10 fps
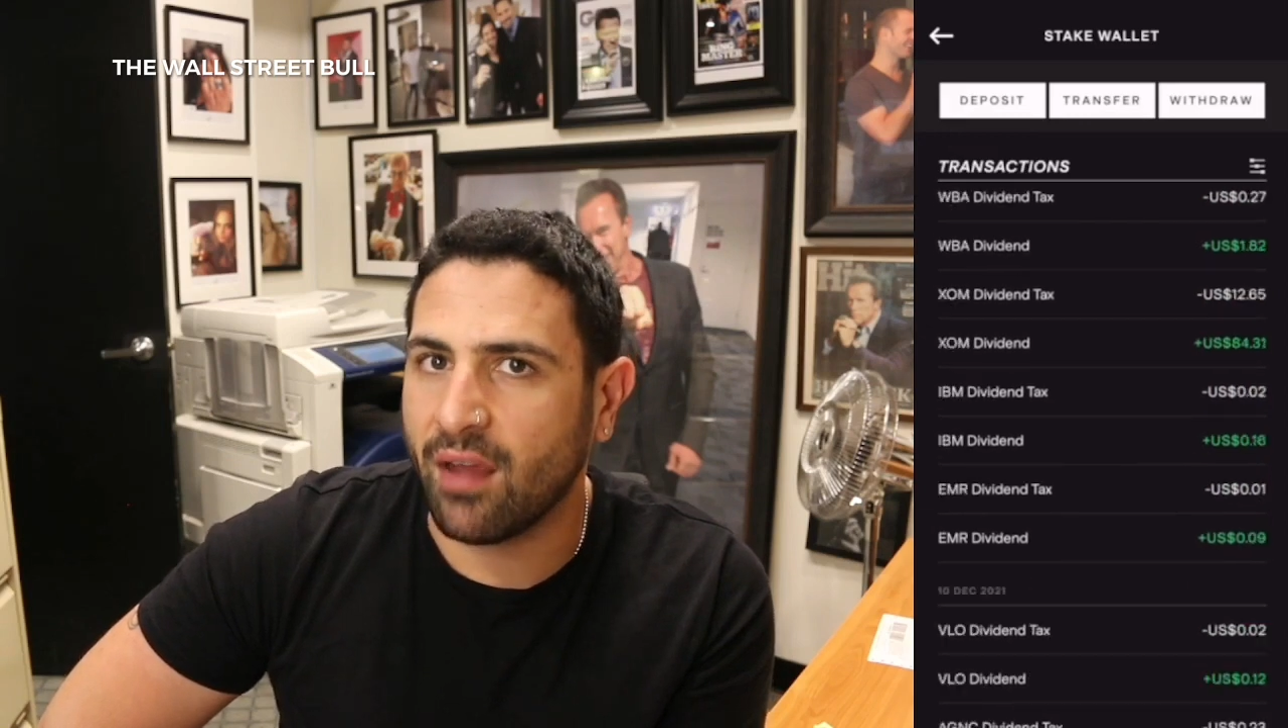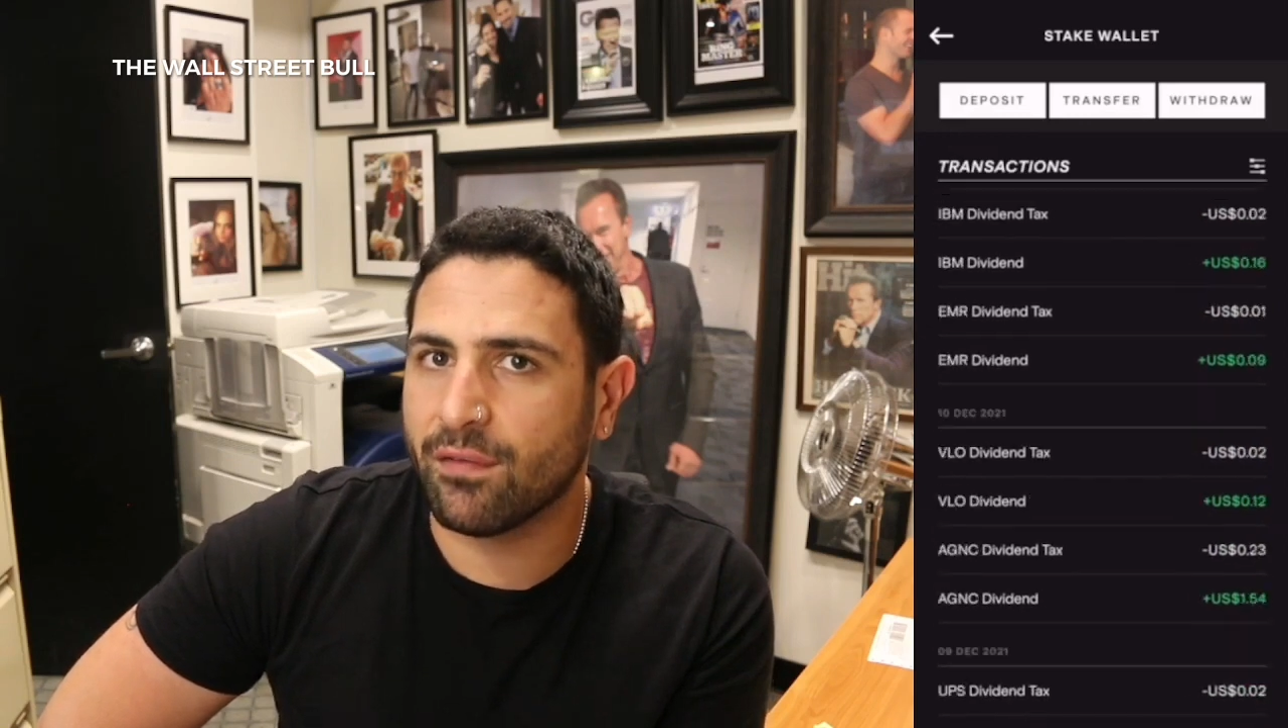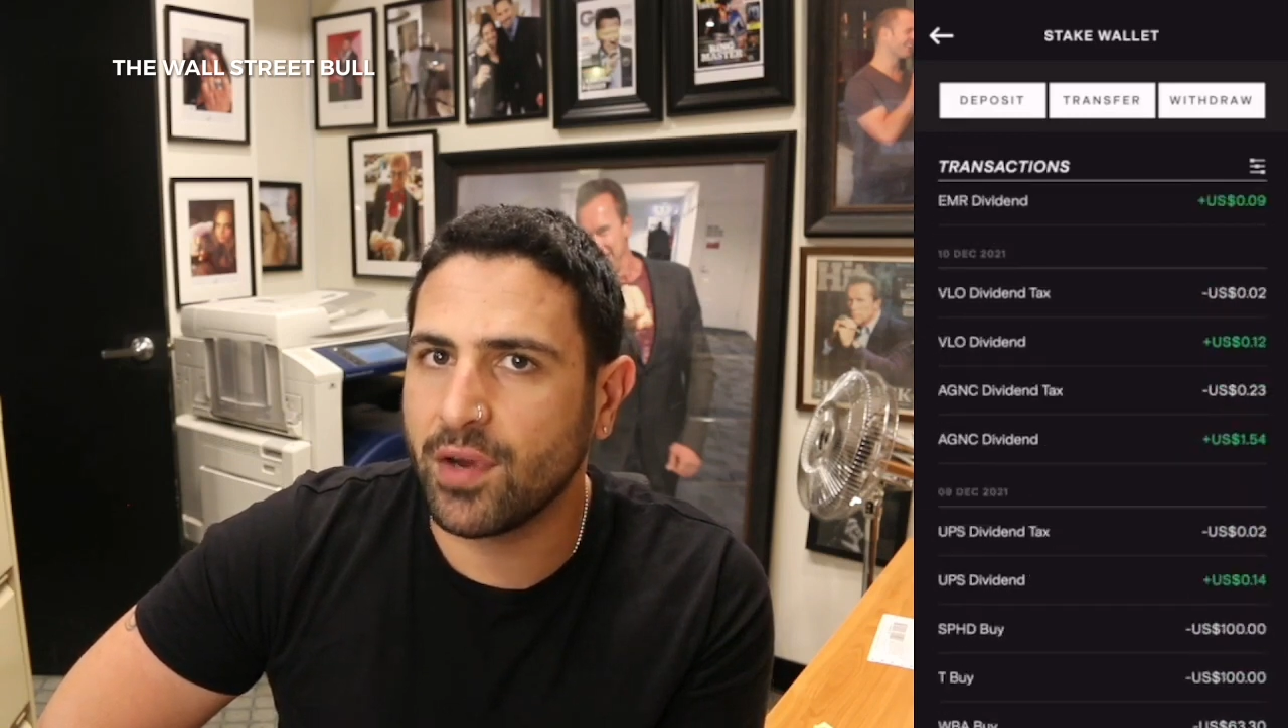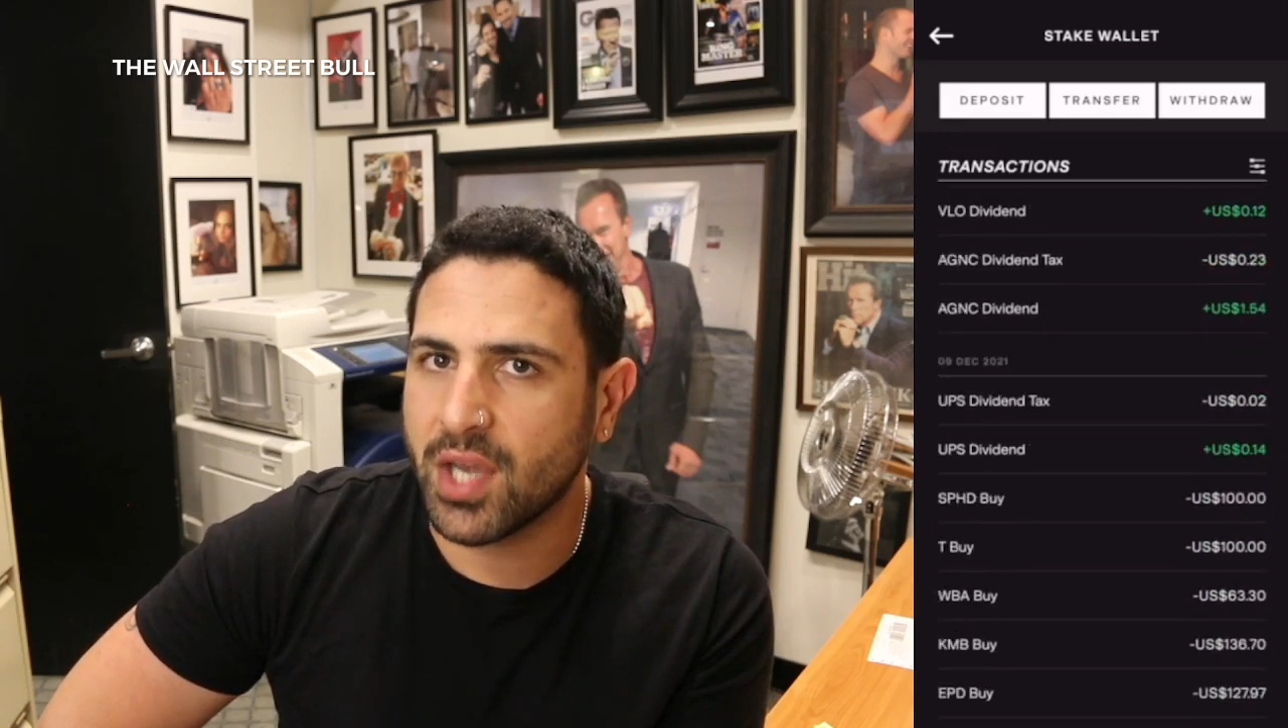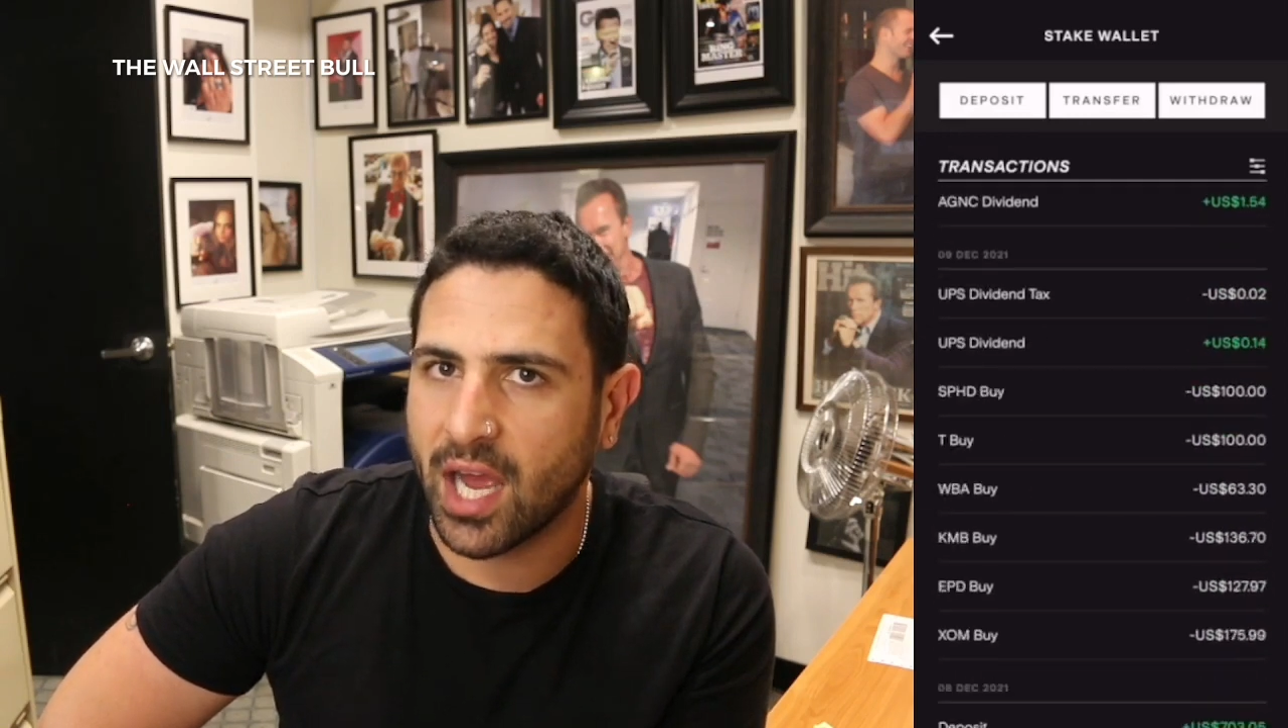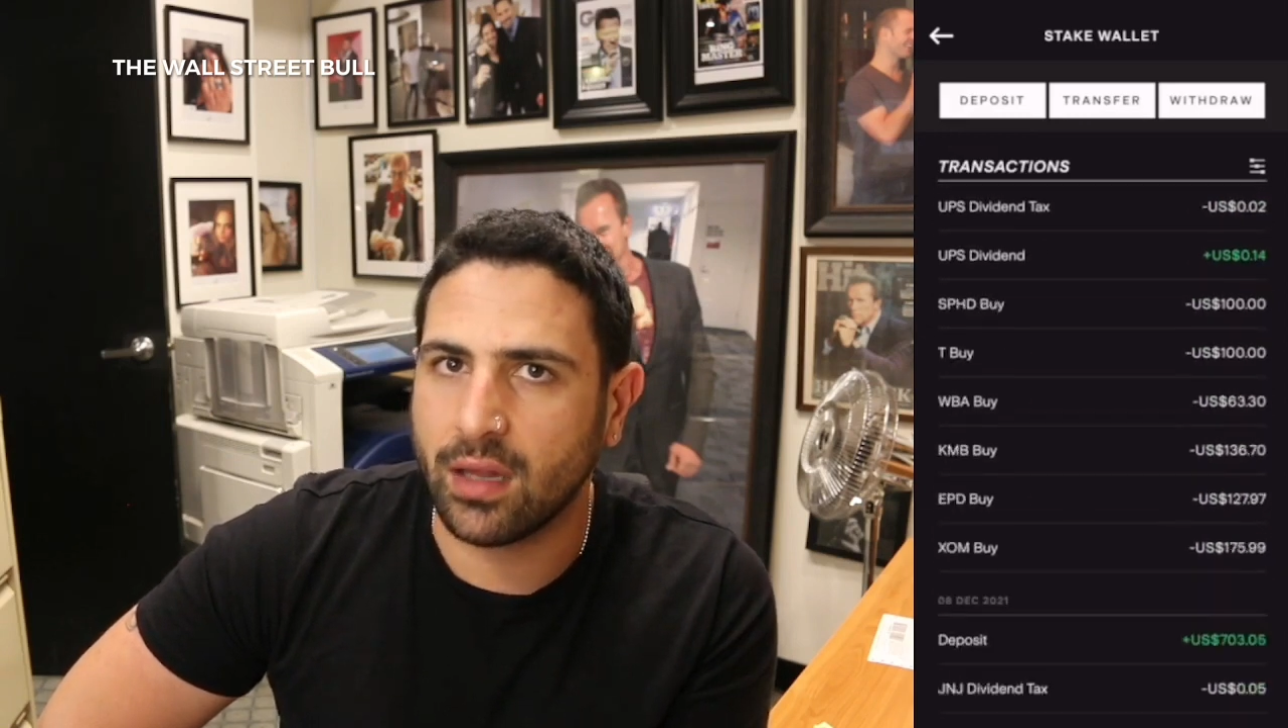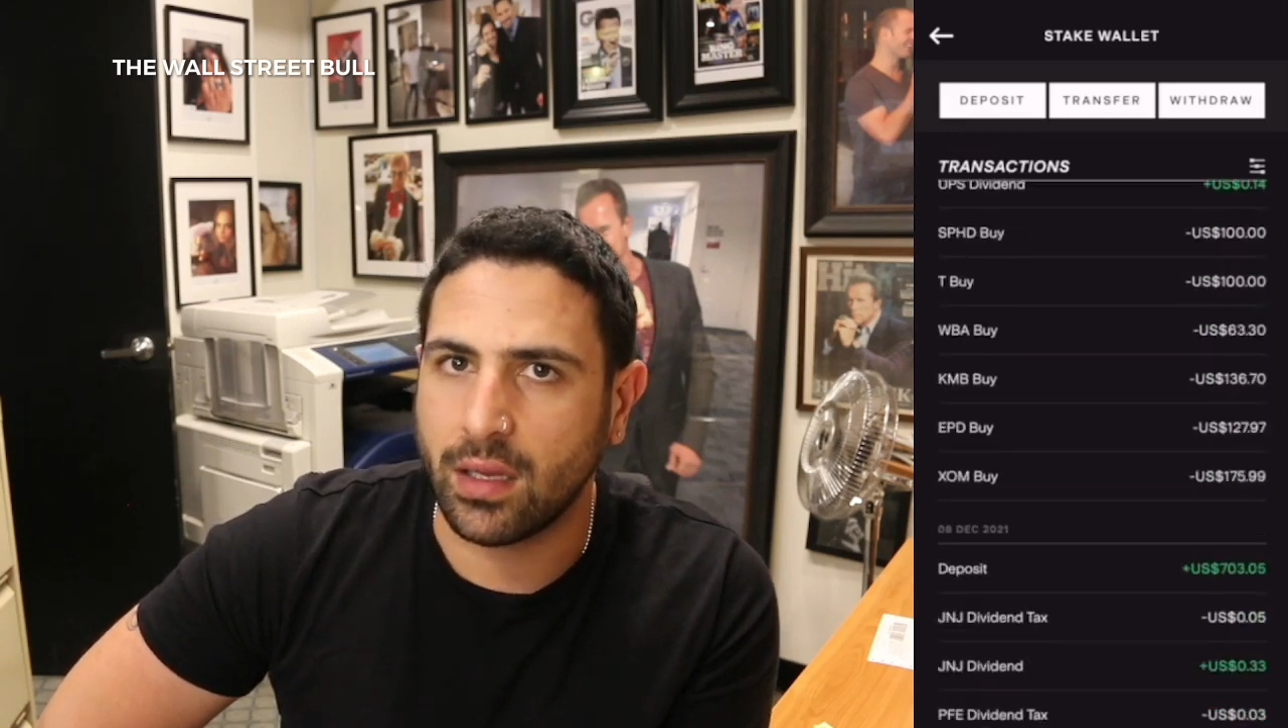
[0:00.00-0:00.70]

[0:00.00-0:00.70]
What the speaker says: every day